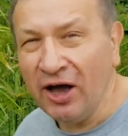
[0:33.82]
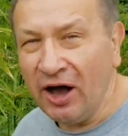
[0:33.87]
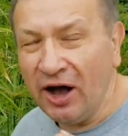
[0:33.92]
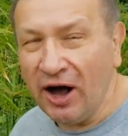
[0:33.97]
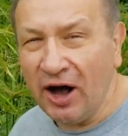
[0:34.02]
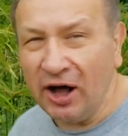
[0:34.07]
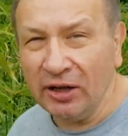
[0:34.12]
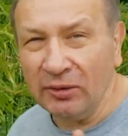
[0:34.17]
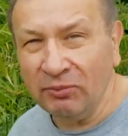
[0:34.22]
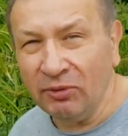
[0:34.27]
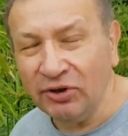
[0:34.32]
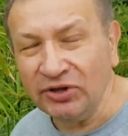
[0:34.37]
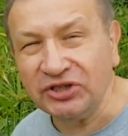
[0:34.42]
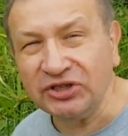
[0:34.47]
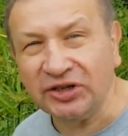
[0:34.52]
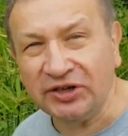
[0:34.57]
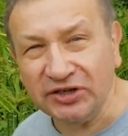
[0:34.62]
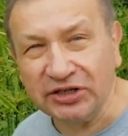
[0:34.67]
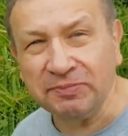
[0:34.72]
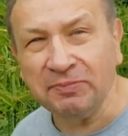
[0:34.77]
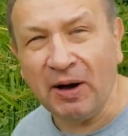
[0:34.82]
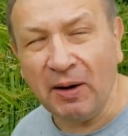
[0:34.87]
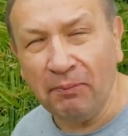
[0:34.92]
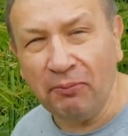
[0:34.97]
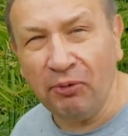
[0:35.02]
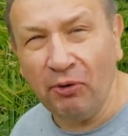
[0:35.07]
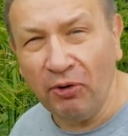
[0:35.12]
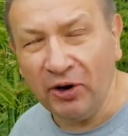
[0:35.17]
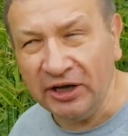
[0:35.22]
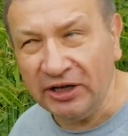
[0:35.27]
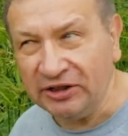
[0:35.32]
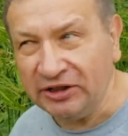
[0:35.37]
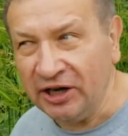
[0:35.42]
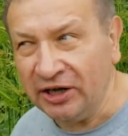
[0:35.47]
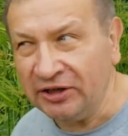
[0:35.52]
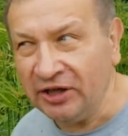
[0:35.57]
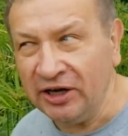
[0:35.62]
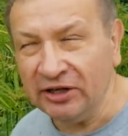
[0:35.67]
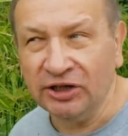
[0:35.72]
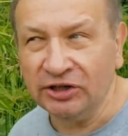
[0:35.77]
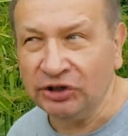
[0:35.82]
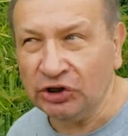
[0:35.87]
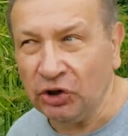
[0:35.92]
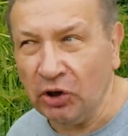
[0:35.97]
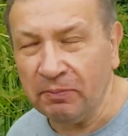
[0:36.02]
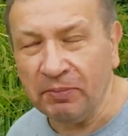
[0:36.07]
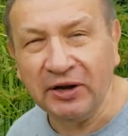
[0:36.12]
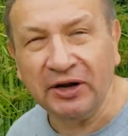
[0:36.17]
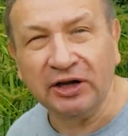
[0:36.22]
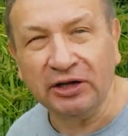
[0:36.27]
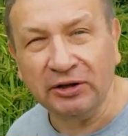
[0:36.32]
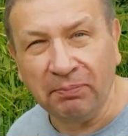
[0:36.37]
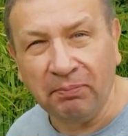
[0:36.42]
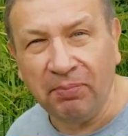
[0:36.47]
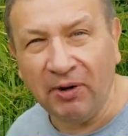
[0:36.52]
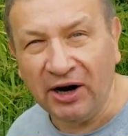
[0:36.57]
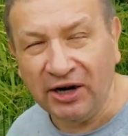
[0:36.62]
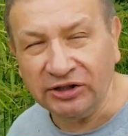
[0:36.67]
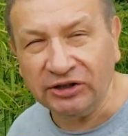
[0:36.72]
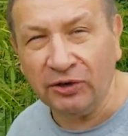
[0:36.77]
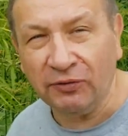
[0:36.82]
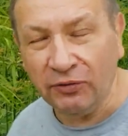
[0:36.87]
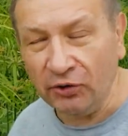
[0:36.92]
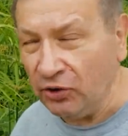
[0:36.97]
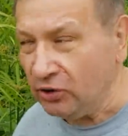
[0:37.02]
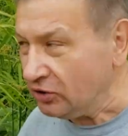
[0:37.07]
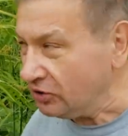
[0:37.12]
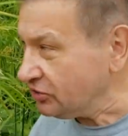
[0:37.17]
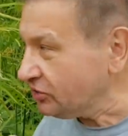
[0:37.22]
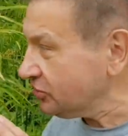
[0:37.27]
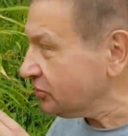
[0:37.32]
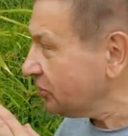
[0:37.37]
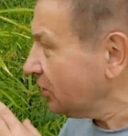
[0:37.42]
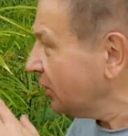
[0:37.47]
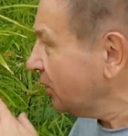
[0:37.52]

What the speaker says: almost cosmopolitan in a tropical part of Earth.